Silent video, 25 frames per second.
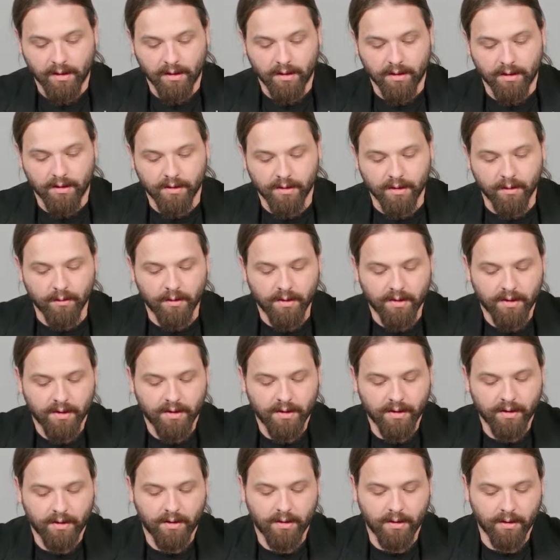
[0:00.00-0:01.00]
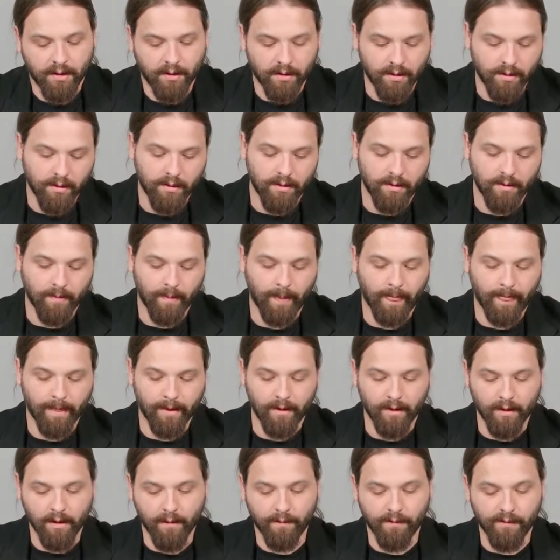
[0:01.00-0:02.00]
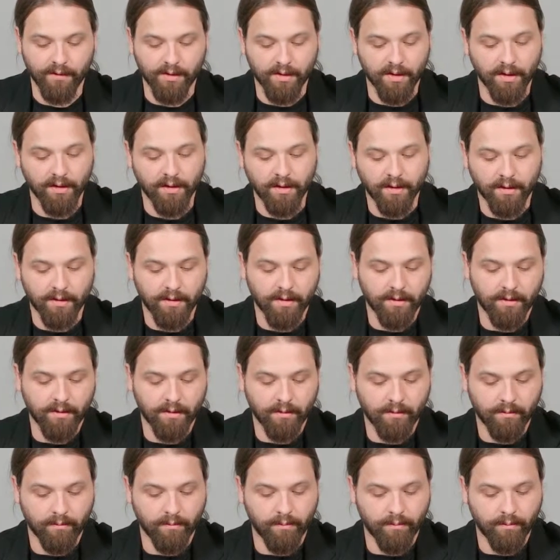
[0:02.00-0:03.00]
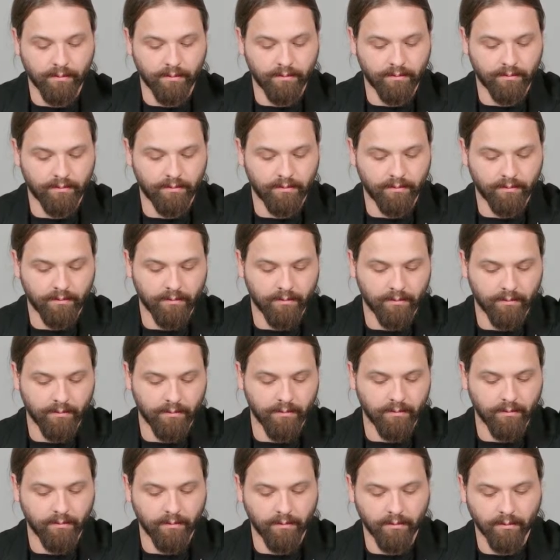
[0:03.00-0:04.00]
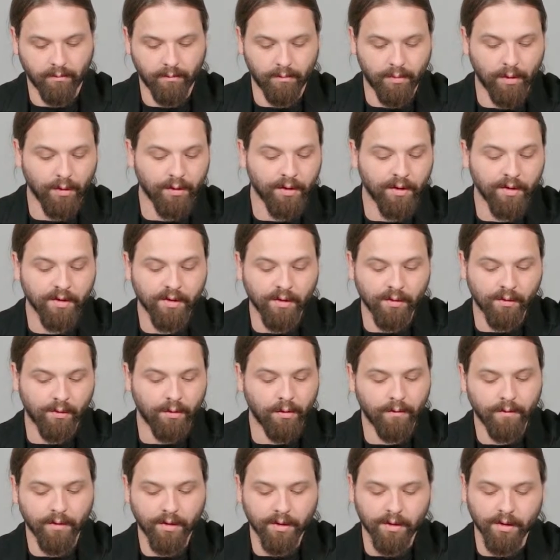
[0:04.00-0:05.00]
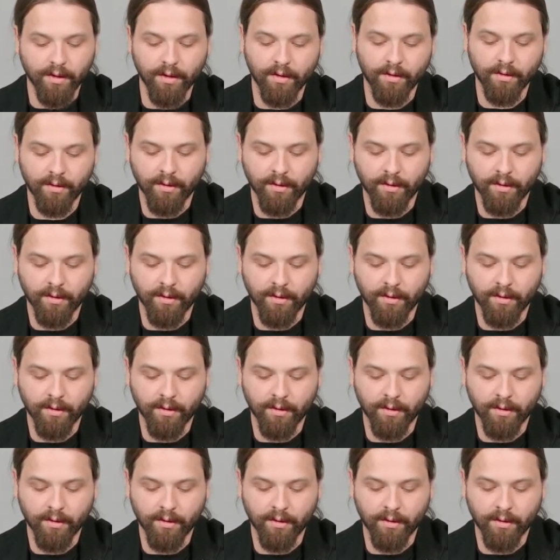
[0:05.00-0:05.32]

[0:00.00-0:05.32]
So this is it. Obviously there's a blocking screw over here.